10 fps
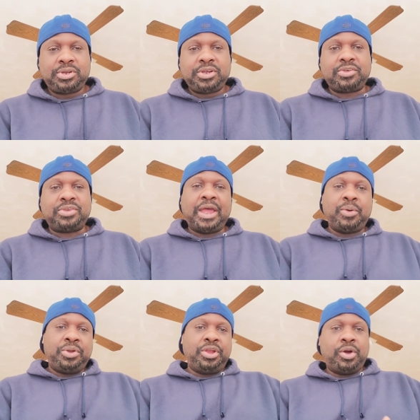Because now
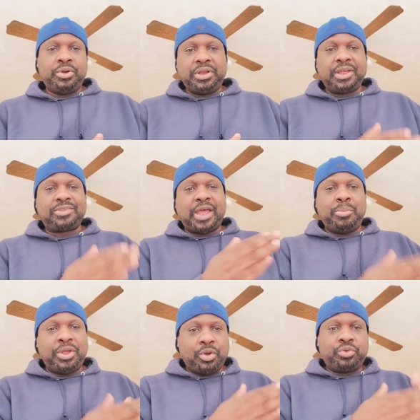we know the next time
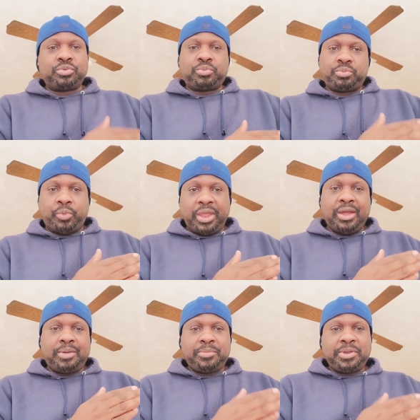it goes way
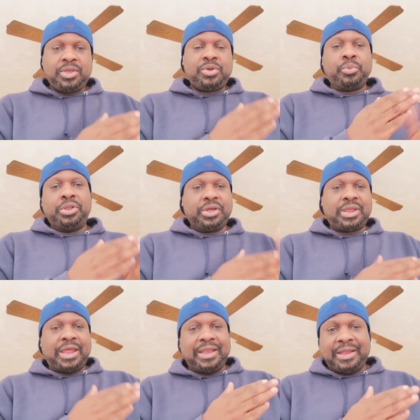up, we're
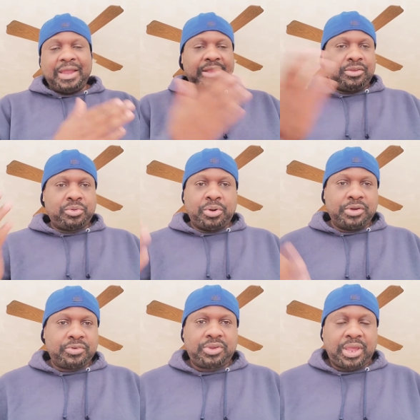looking at 90 to
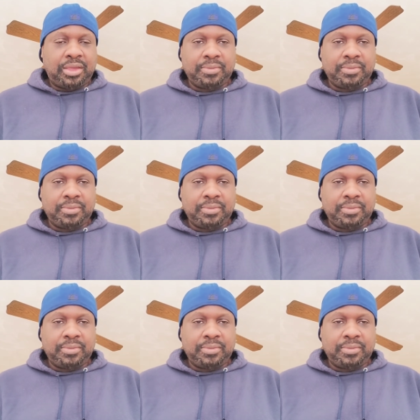100K.